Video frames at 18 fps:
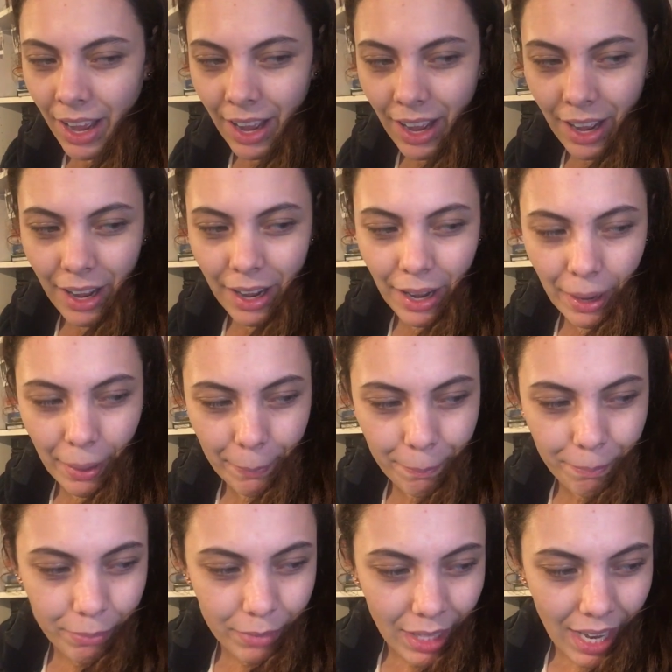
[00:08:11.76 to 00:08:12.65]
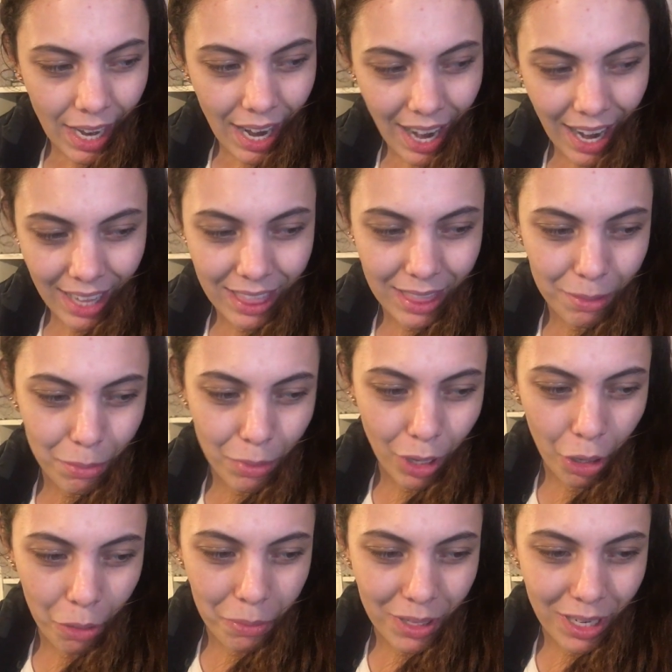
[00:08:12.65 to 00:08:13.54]
At the
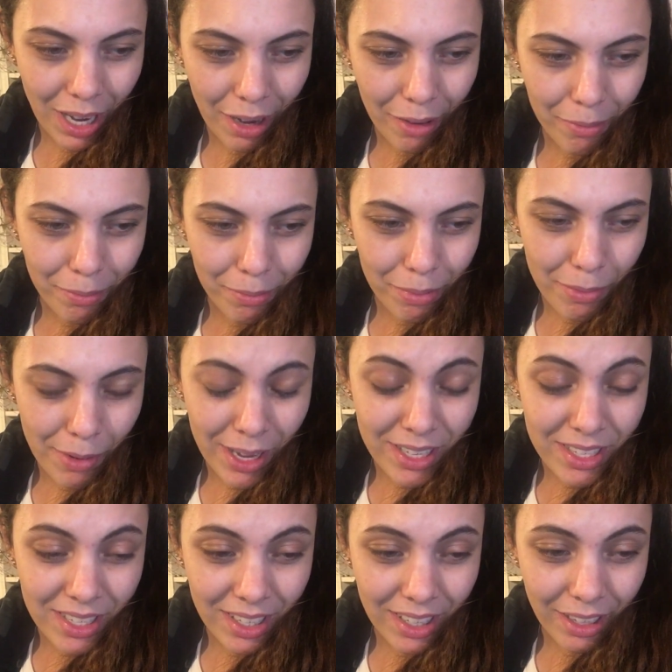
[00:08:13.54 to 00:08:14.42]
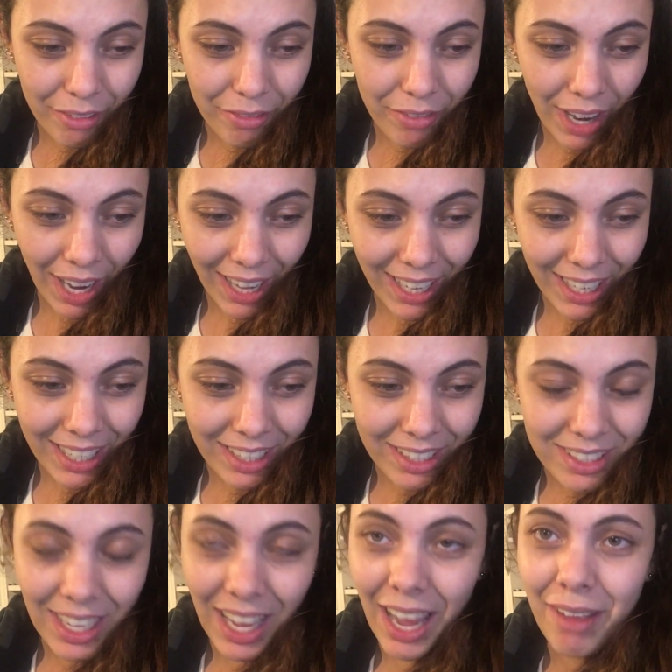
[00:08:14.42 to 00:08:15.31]
moment I'm basically failing
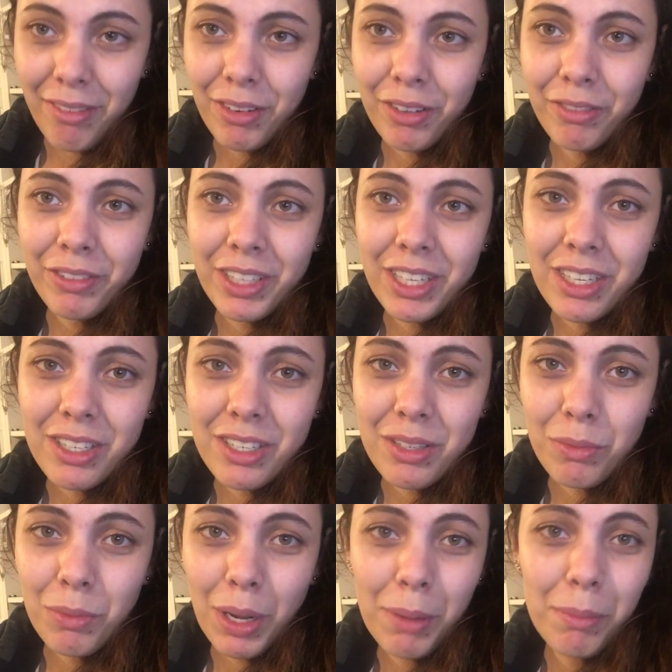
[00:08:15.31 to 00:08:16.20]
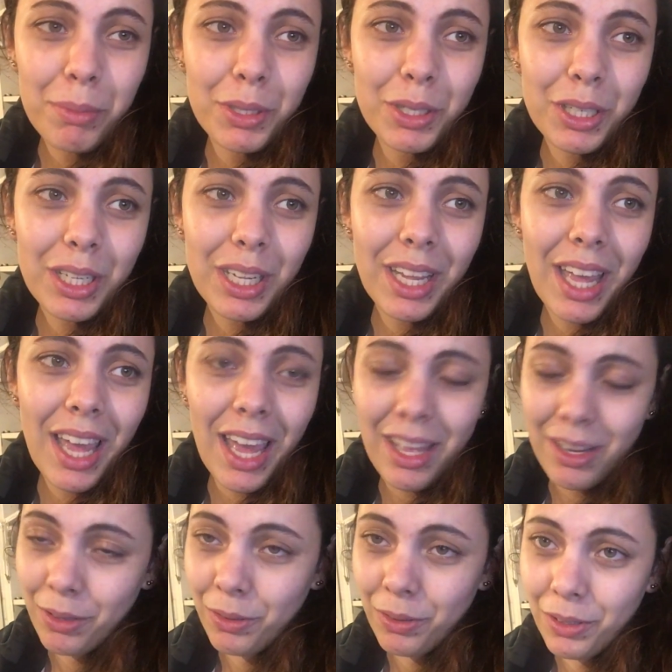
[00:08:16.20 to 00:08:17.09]
because I have not finished one book
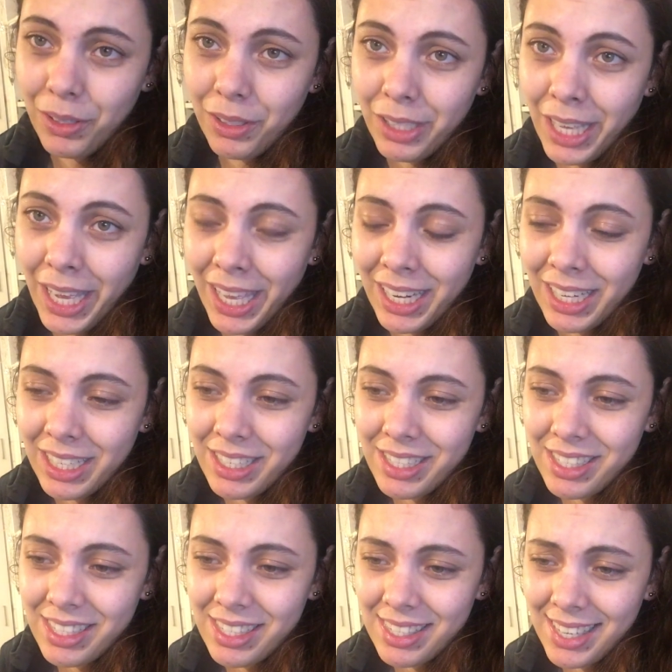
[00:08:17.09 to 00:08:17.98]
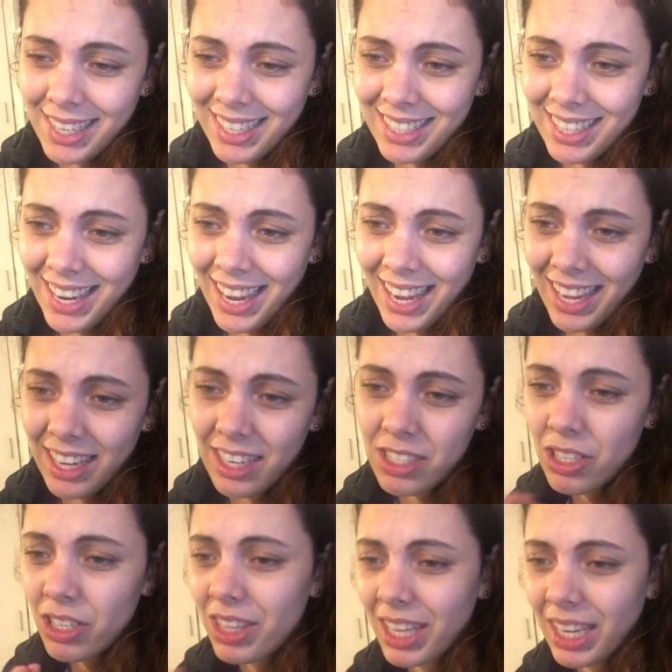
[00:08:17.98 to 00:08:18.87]
at all, and it is the second day. It
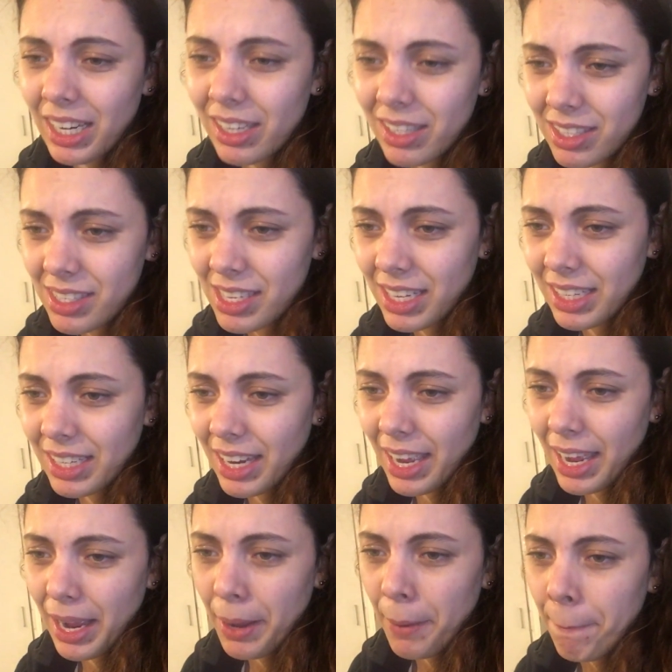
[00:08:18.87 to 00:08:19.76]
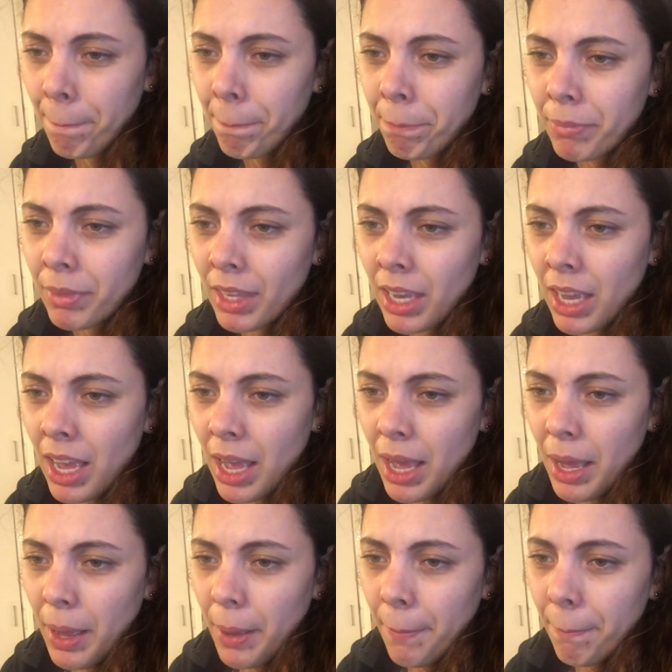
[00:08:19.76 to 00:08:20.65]
is not the end of the second day,
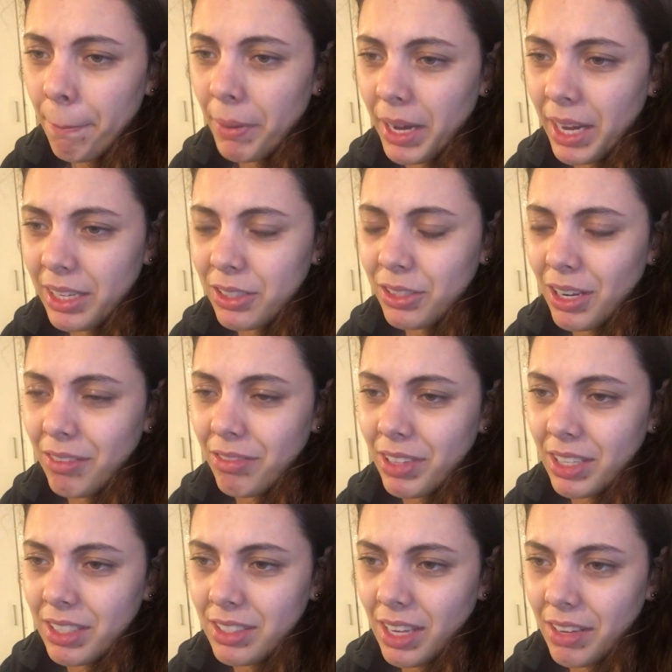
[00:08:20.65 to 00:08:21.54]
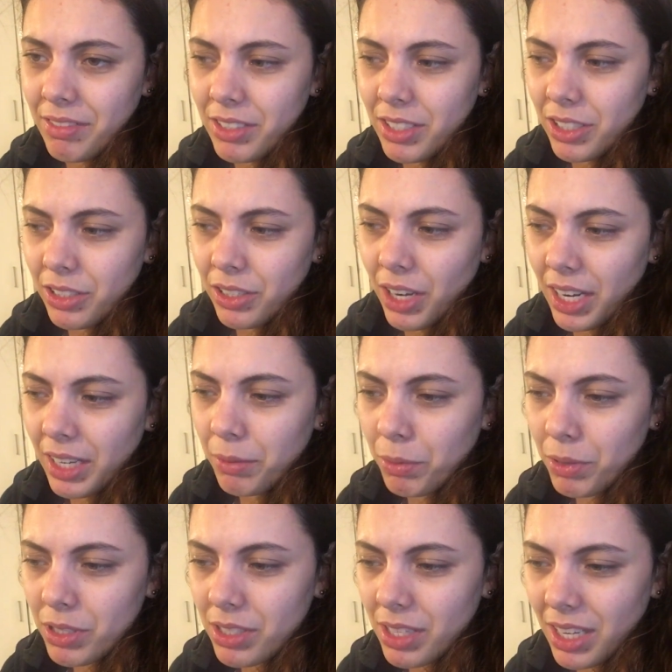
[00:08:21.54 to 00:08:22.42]
but I do have things I have to do. I
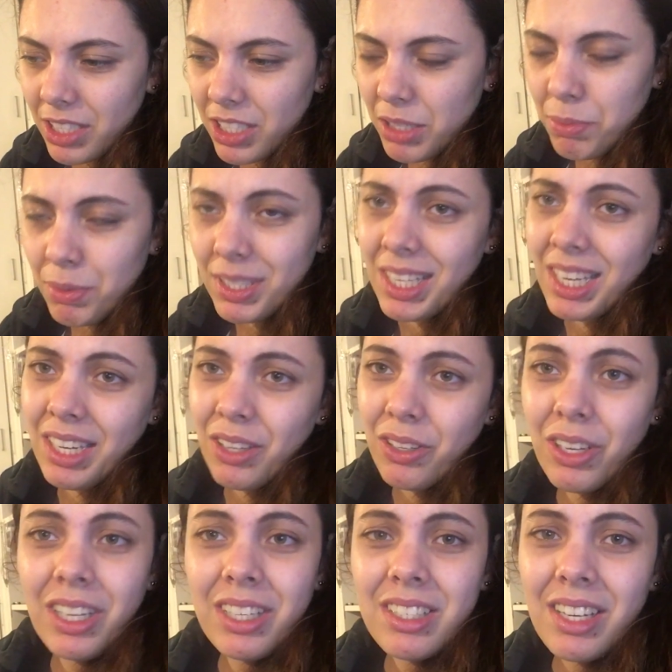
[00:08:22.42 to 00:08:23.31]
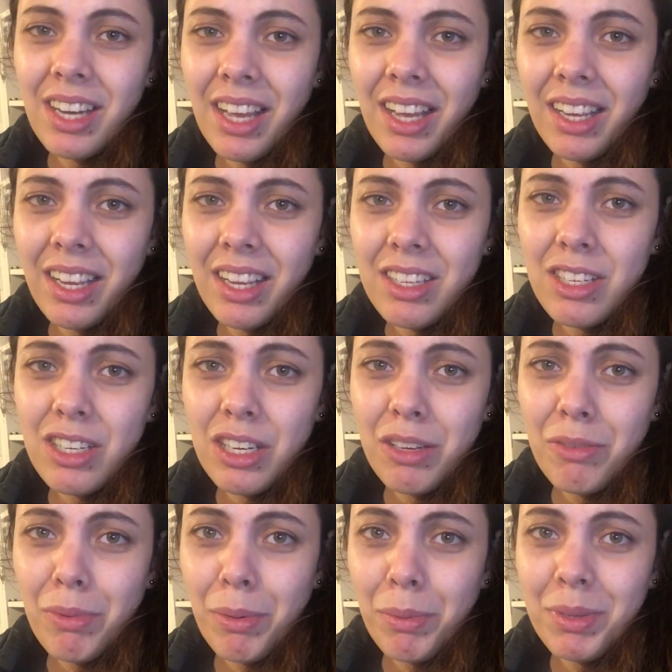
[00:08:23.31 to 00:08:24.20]
was actually busy at uni today, as you
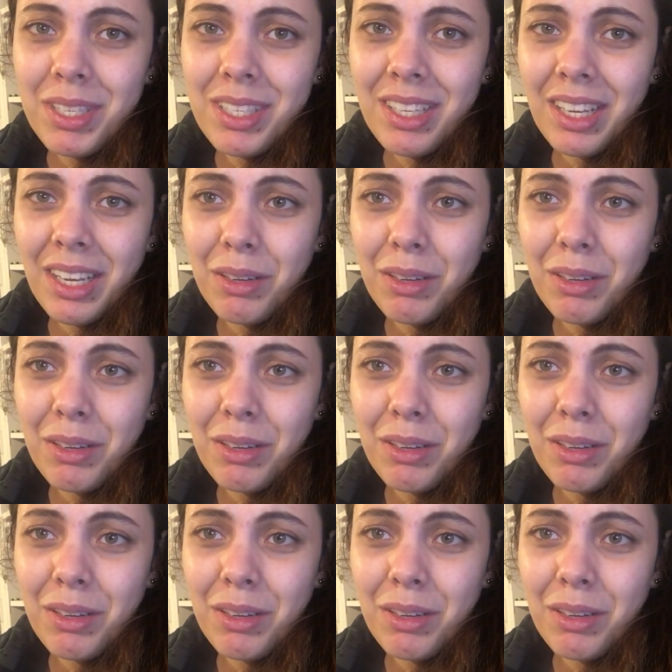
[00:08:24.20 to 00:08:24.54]
can probably see.